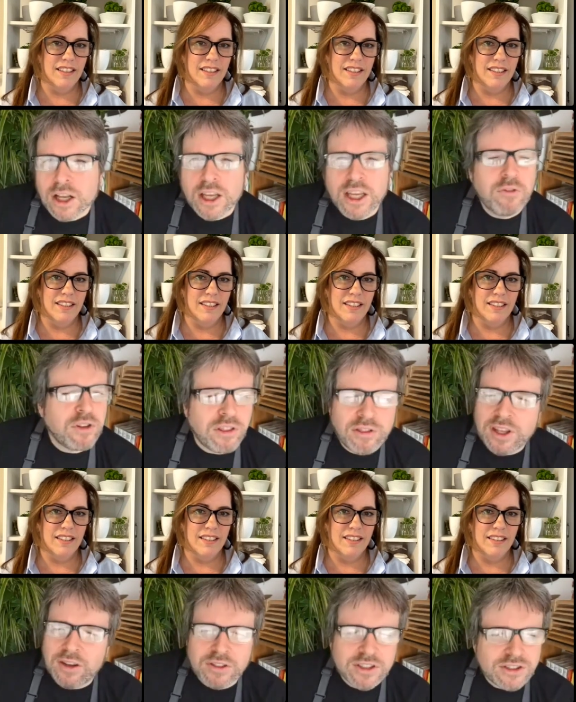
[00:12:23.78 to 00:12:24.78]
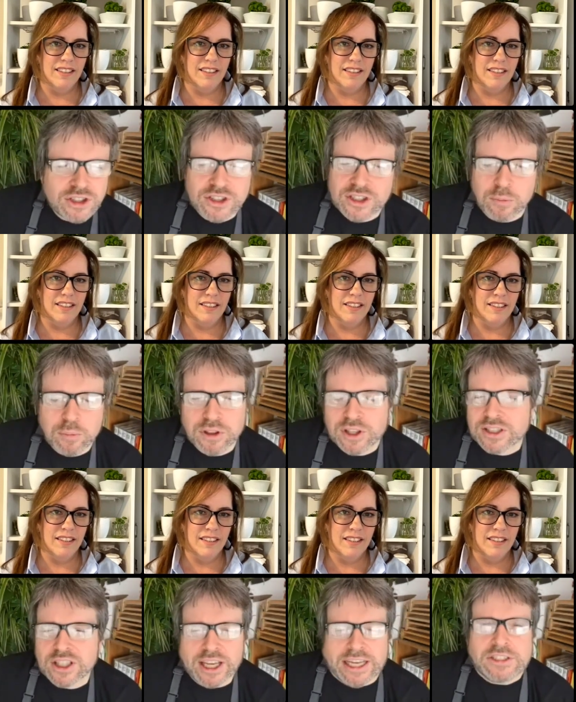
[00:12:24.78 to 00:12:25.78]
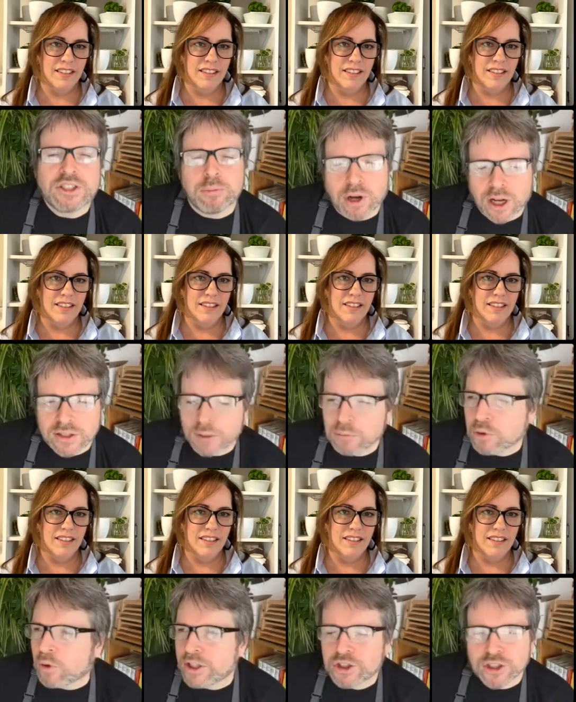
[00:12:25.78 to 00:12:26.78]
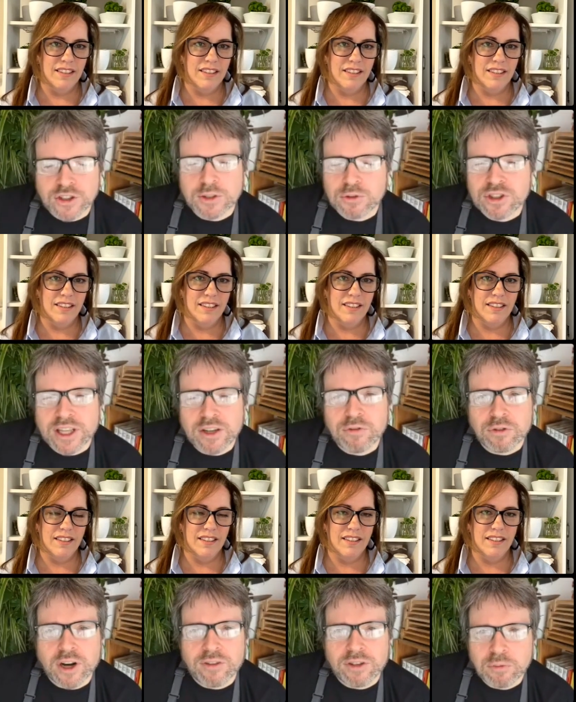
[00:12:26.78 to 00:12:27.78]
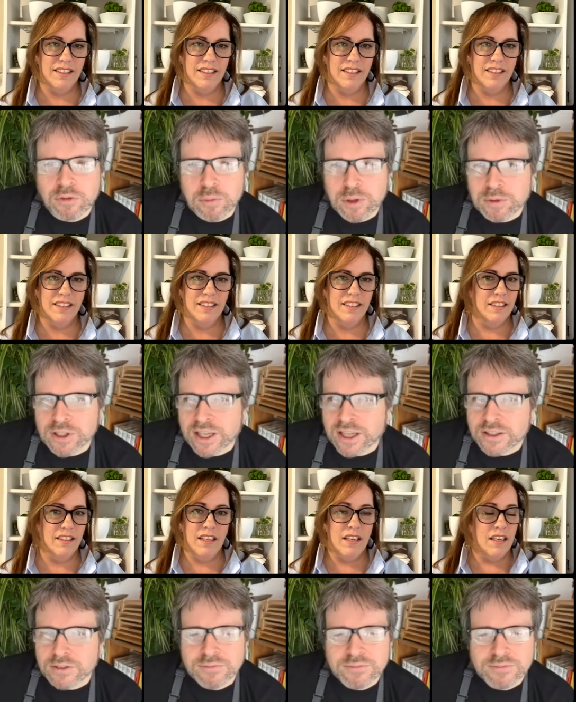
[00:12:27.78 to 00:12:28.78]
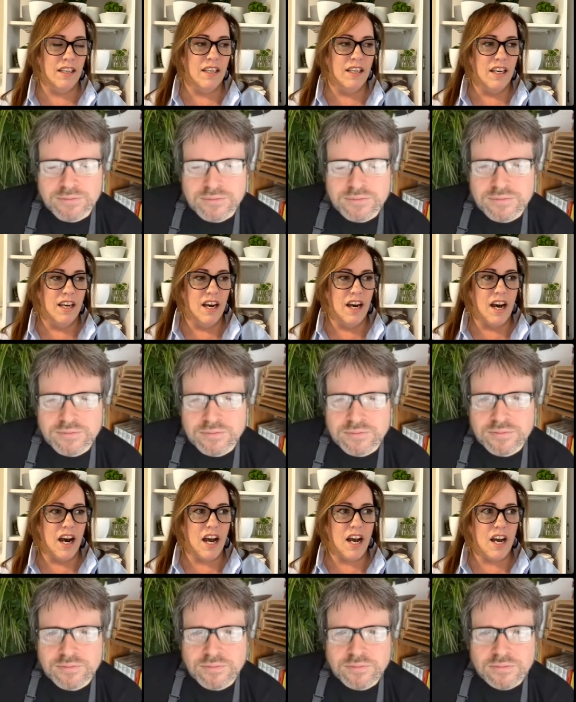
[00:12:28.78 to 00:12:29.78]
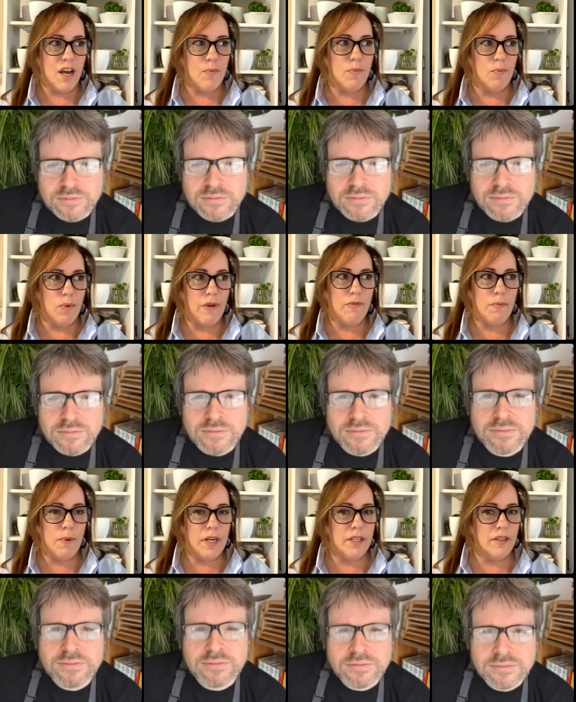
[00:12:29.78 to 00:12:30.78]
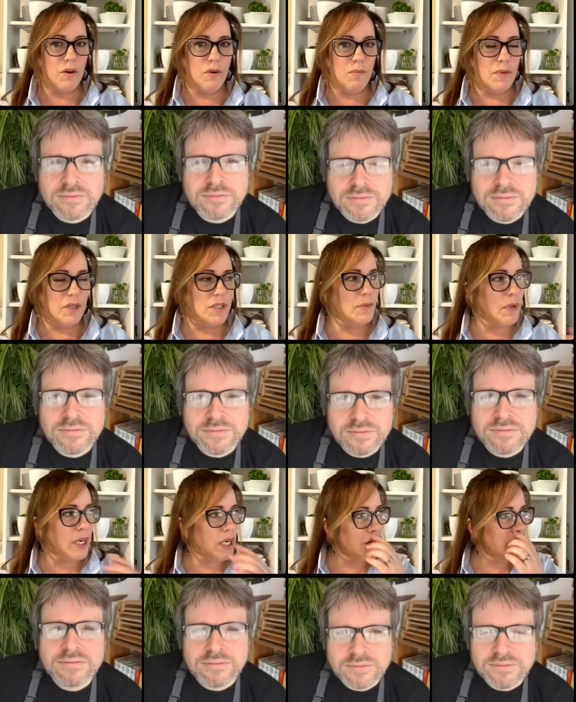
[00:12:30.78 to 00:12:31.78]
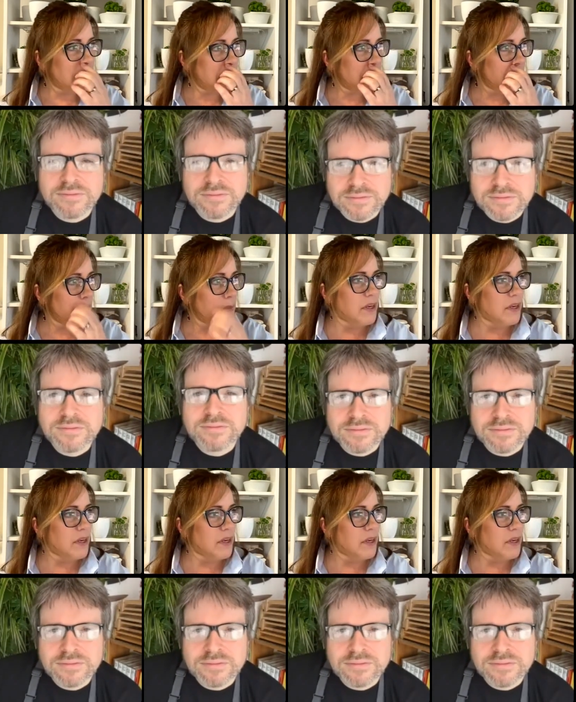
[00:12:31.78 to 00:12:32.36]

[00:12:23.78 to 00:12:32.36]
Speaker 1: even even just simple things like Instapots. I'm quite sure that it was taking forever for people to get them.
Speaker 2: Uh, everybody's home. They're spending all this time in their